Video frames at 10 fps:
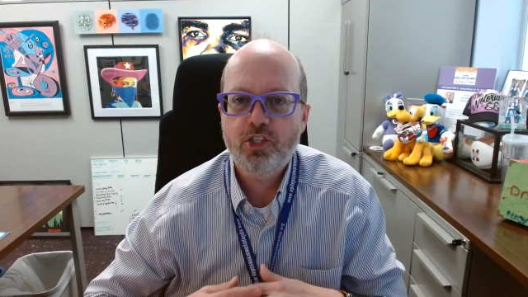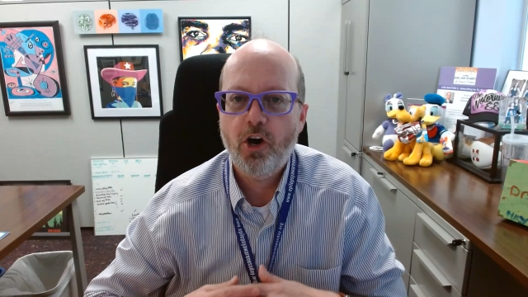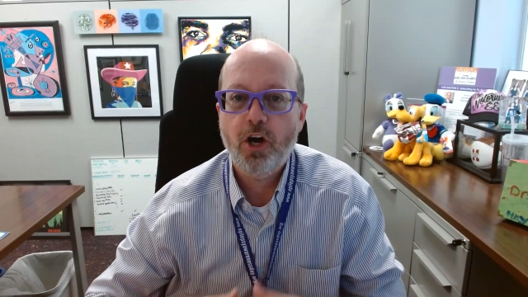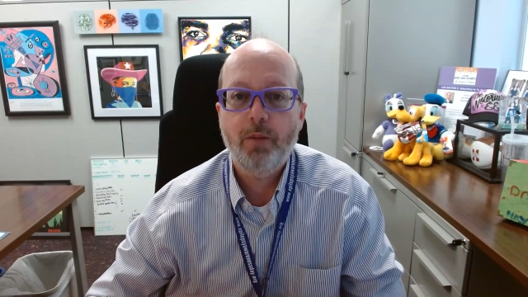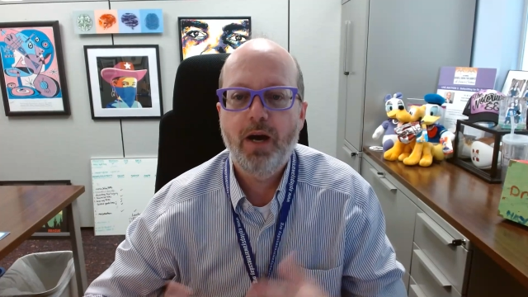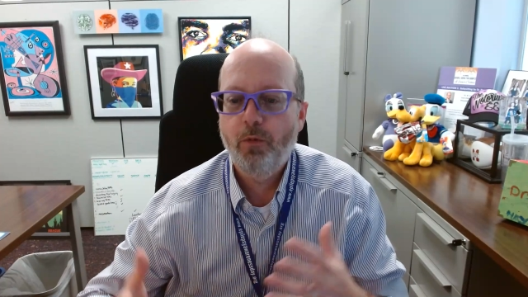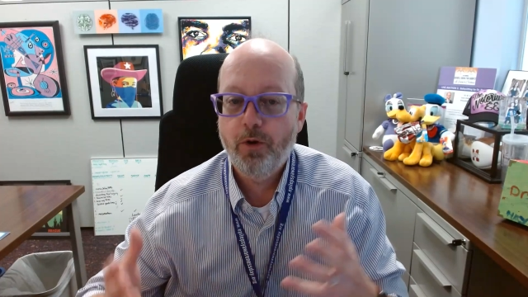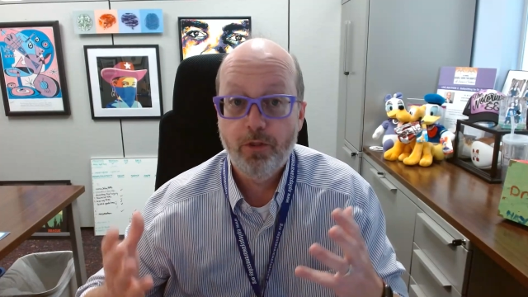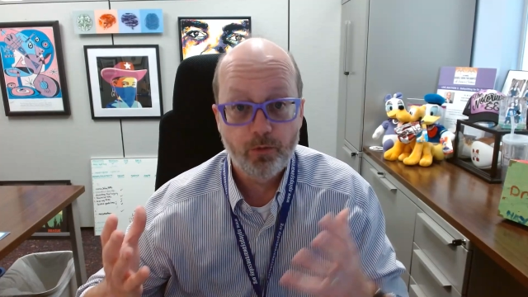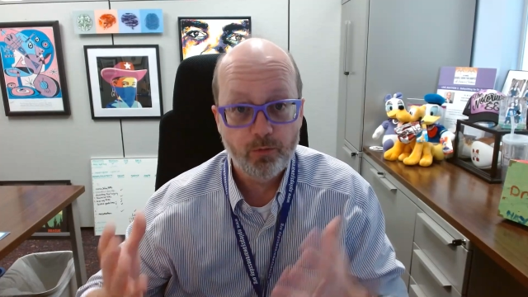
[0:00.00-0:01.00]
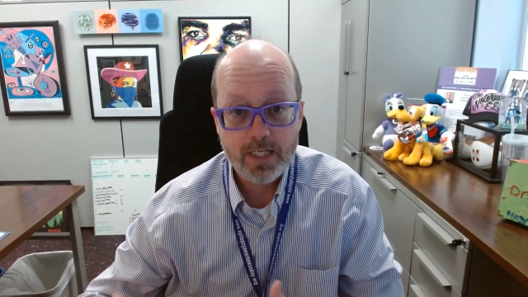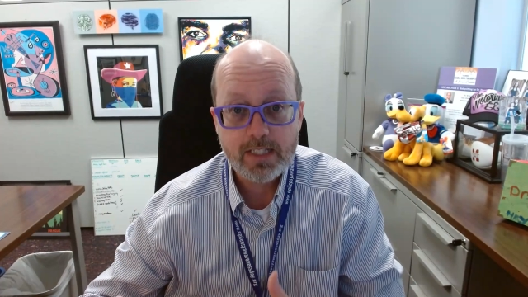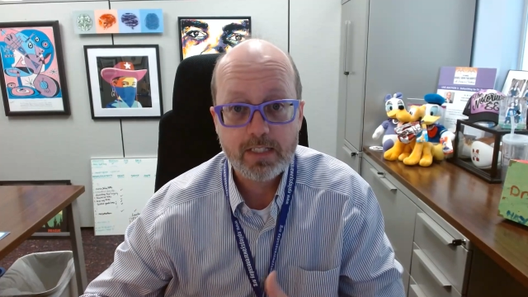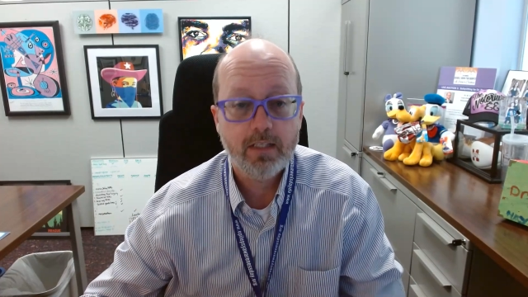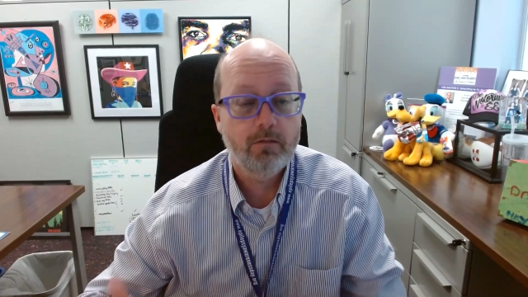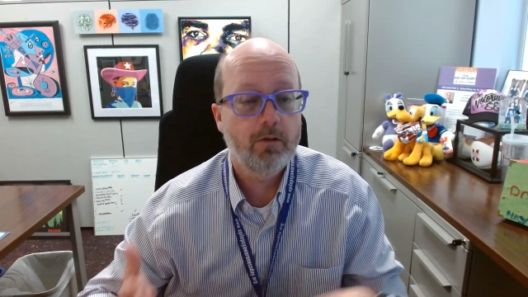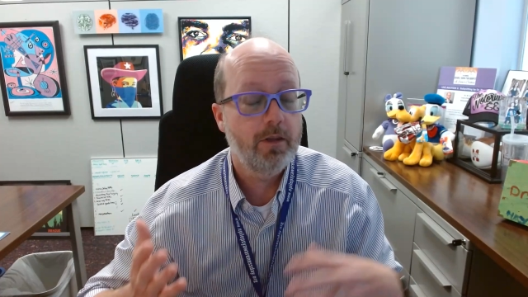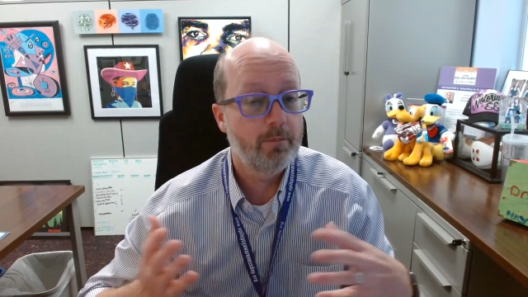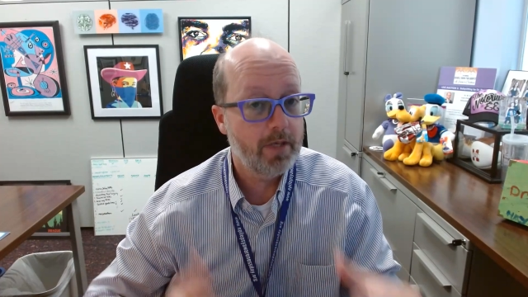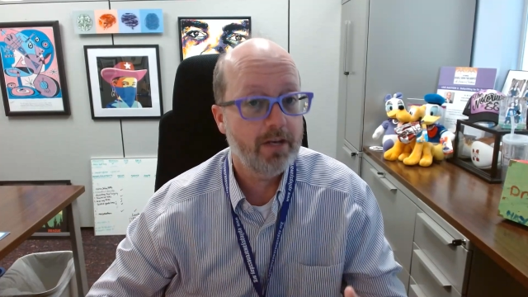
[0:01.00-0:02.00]
talk about what are the risks and what are
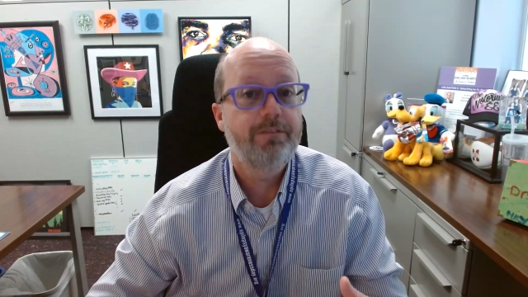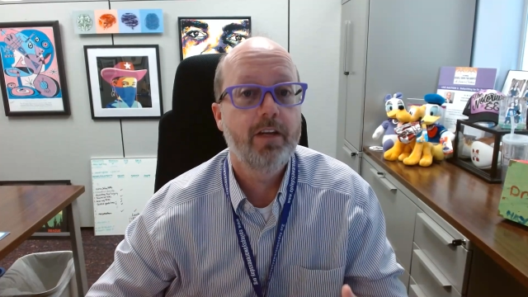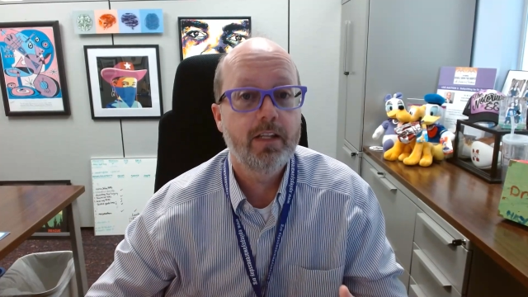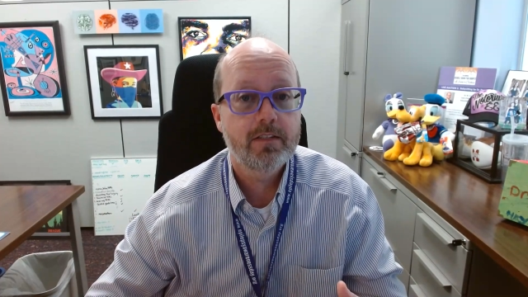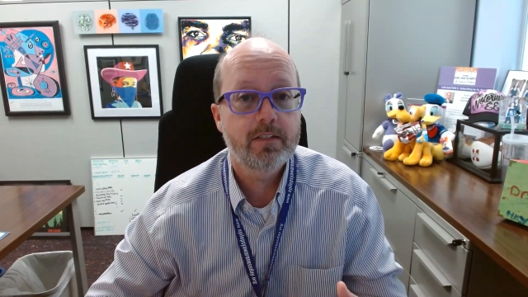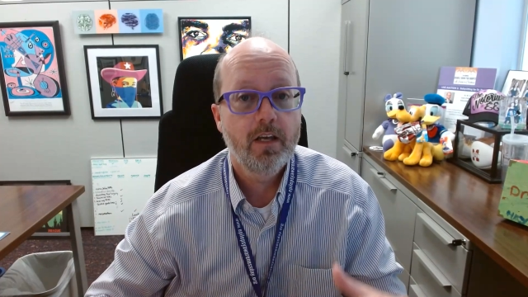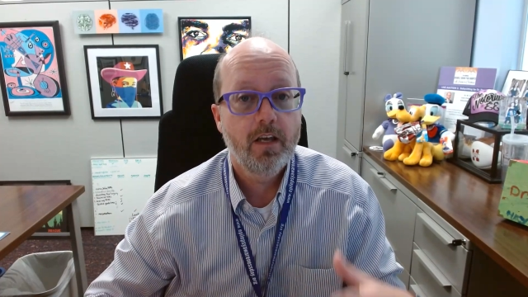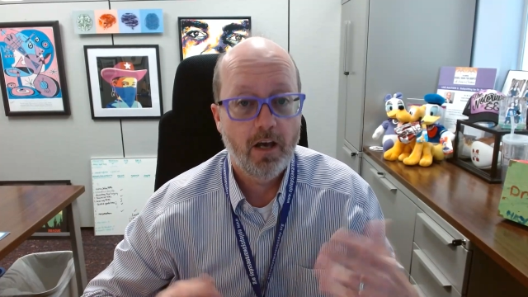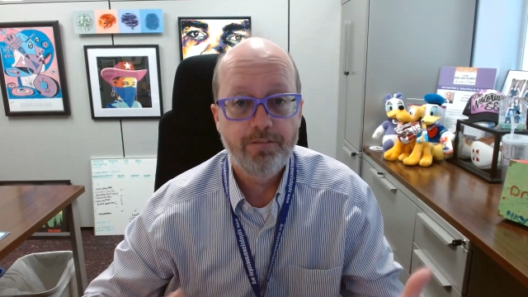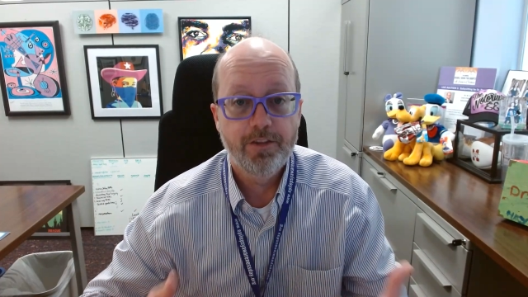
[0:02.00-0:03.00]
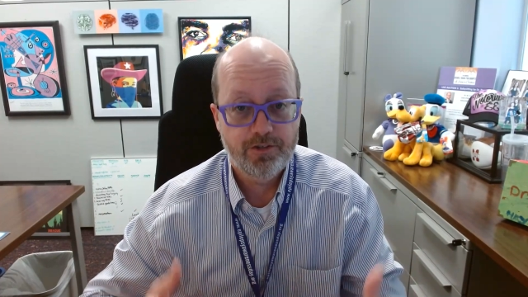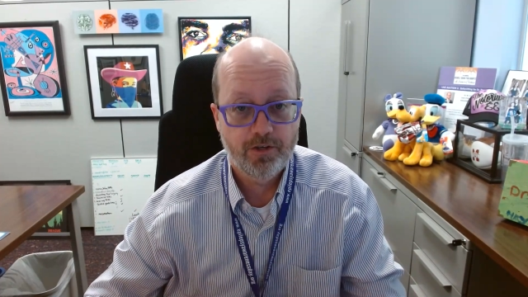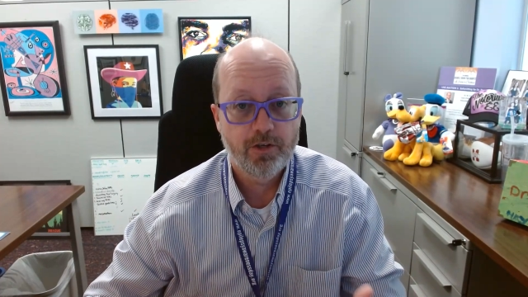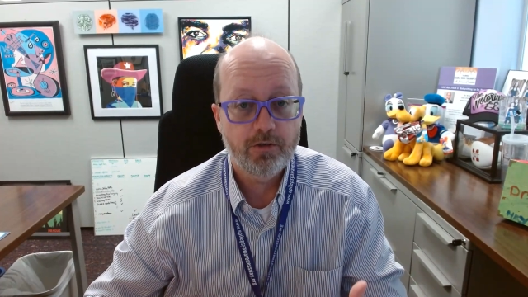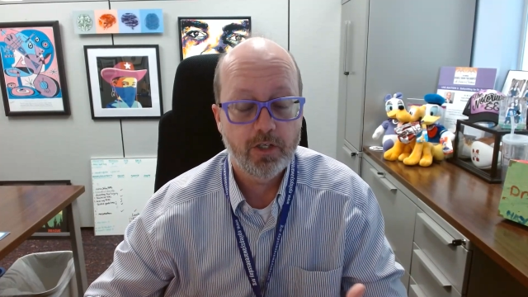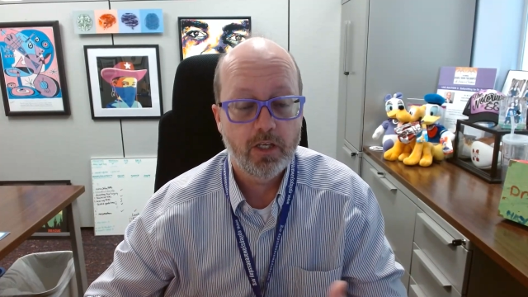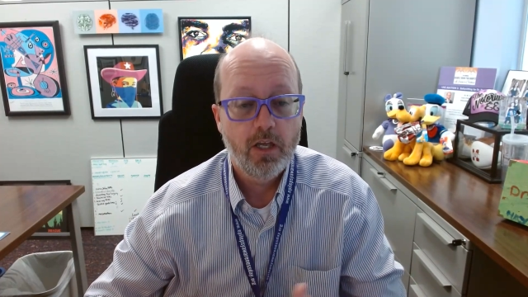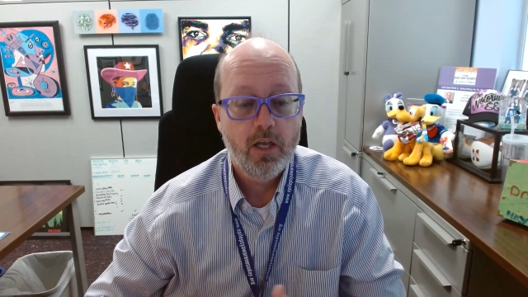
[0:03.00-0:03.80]
the benefits of the surgery